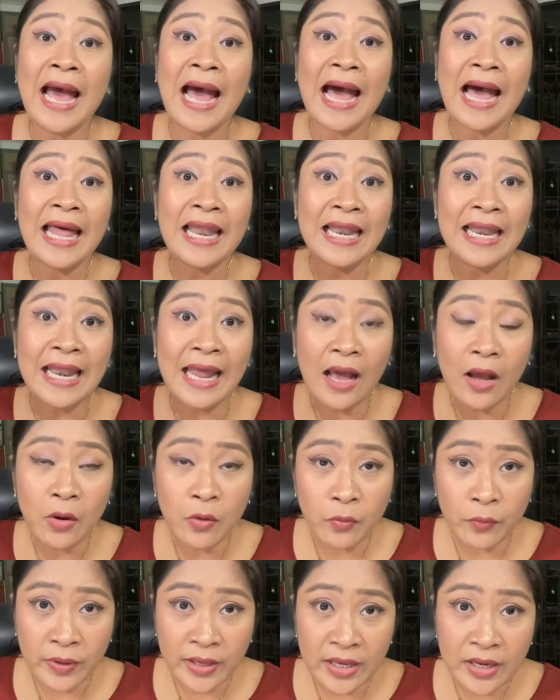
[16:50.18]

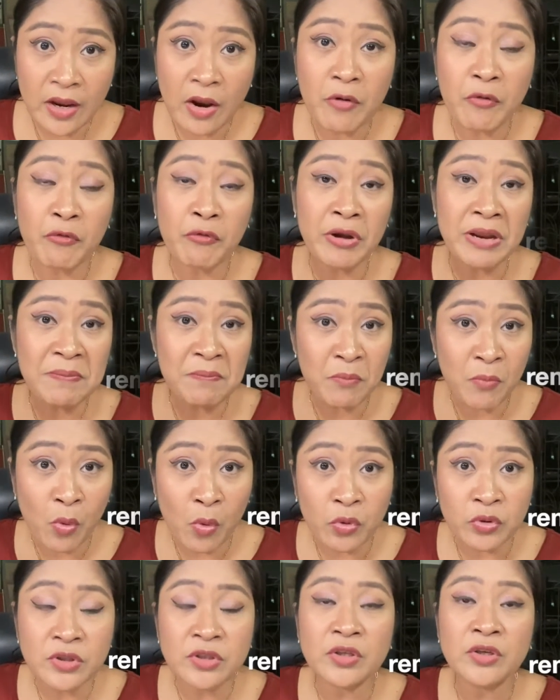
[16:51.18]
allowing
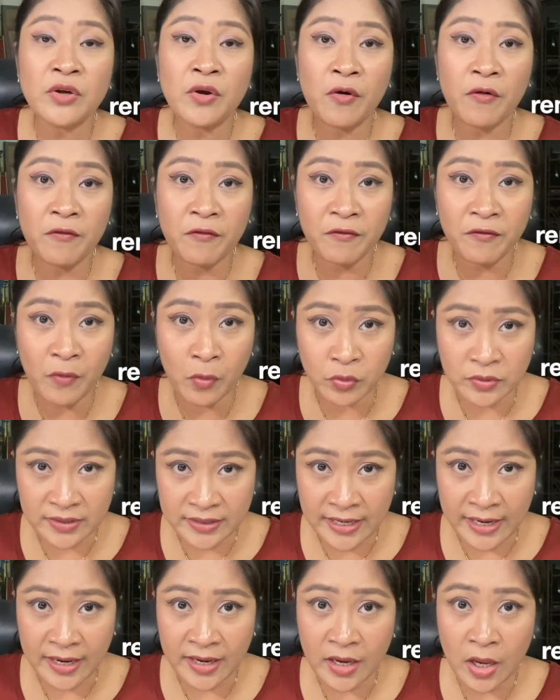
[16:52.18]
remote
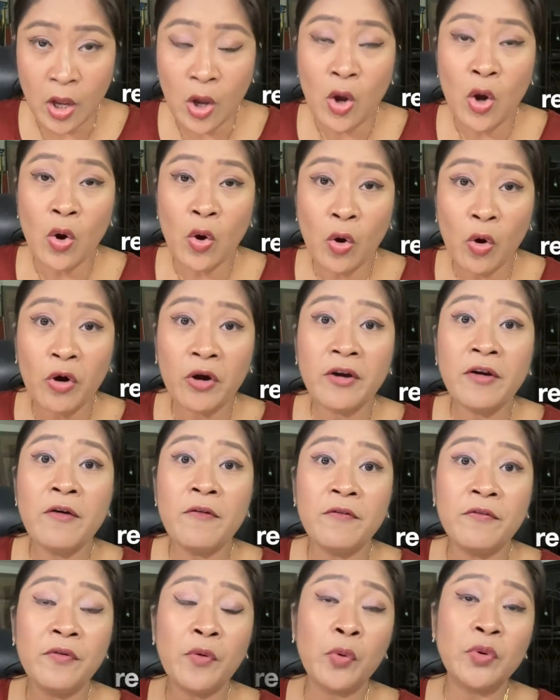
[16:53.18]
voting or
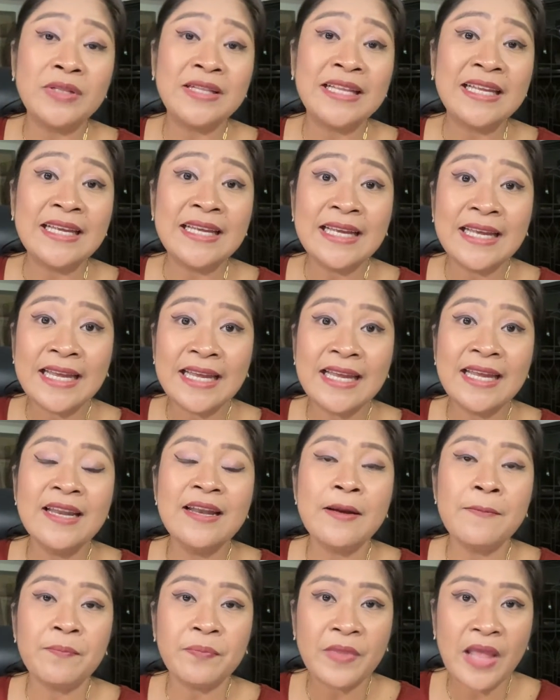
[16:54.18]
voting in
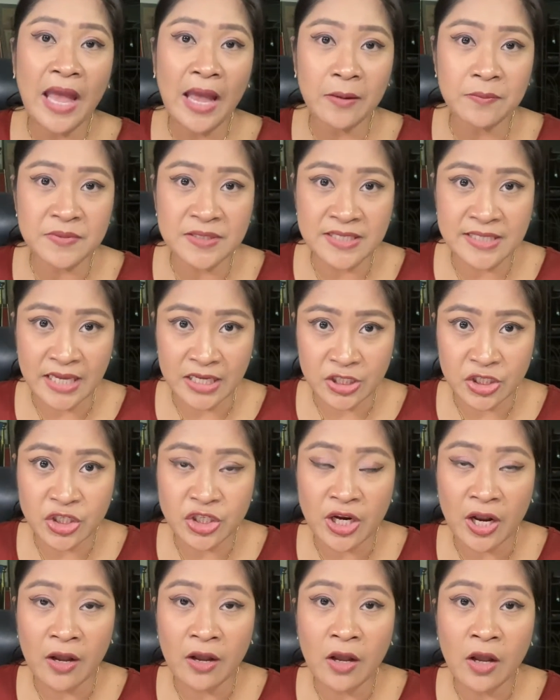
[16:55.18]

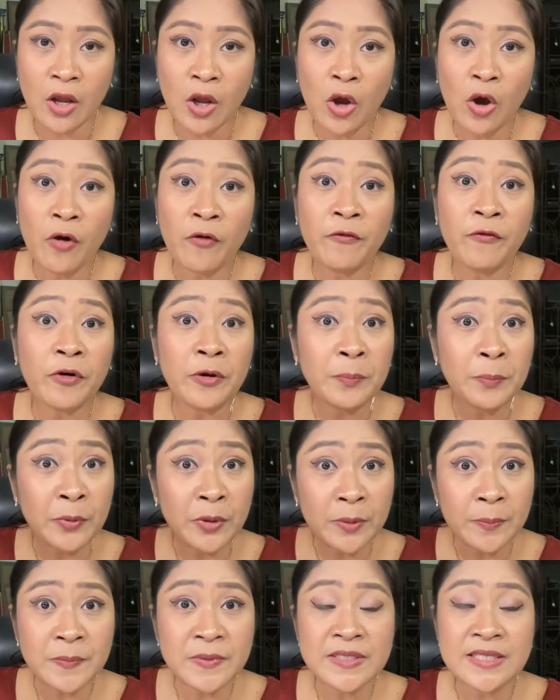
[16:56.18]
absentia. For
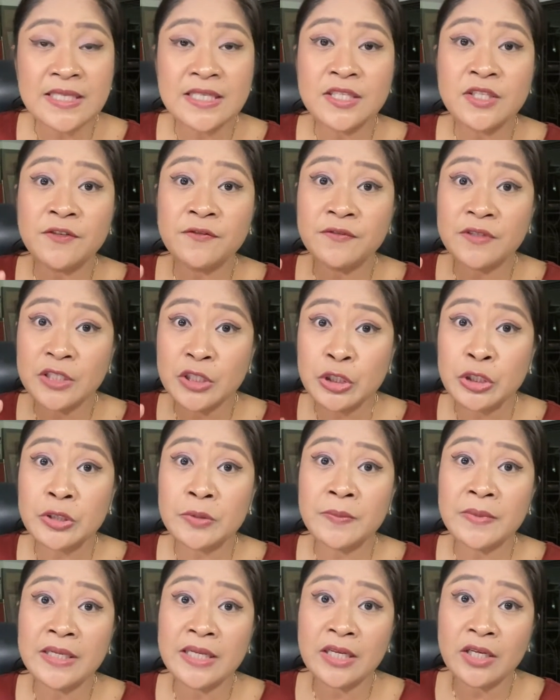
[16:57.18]
purposes of
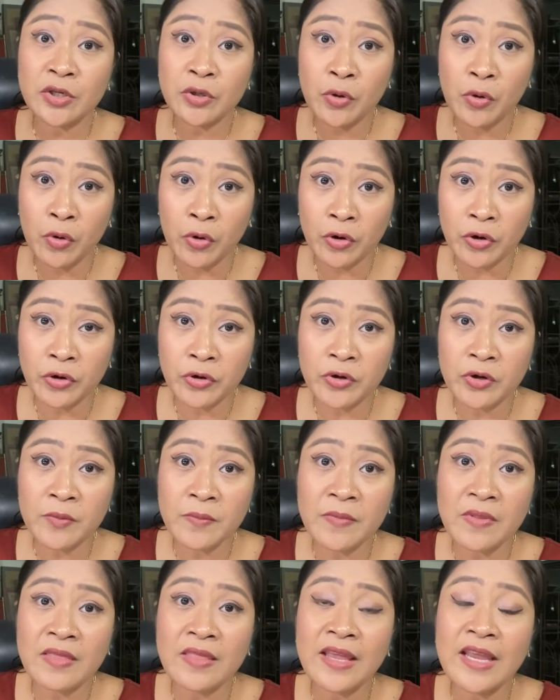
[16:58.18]
determining a quorum,
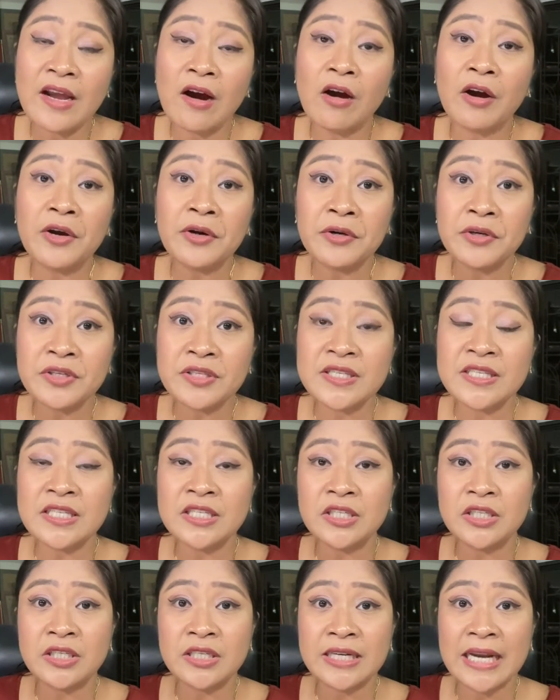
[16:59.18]
they are
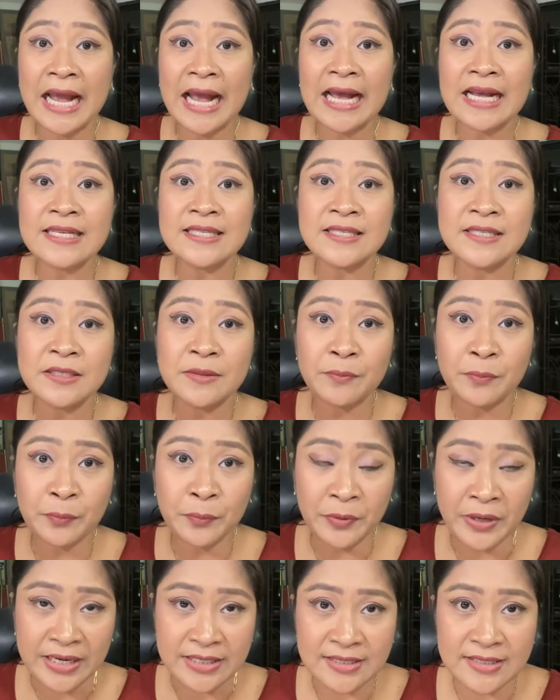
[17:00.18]
considered as
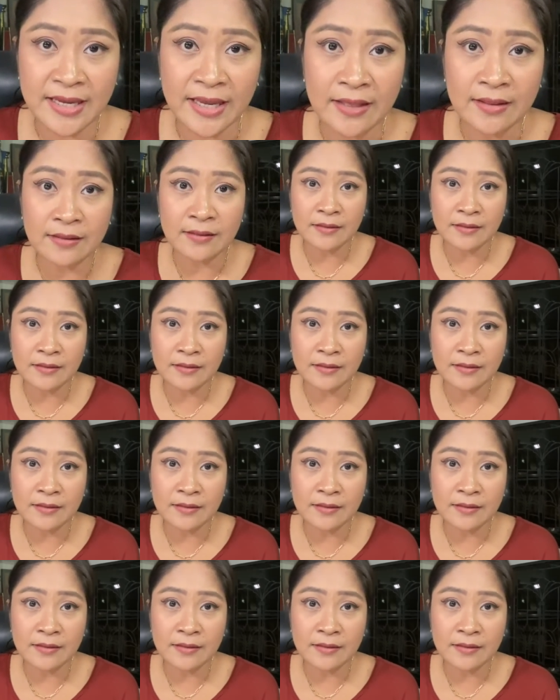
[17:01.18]
present.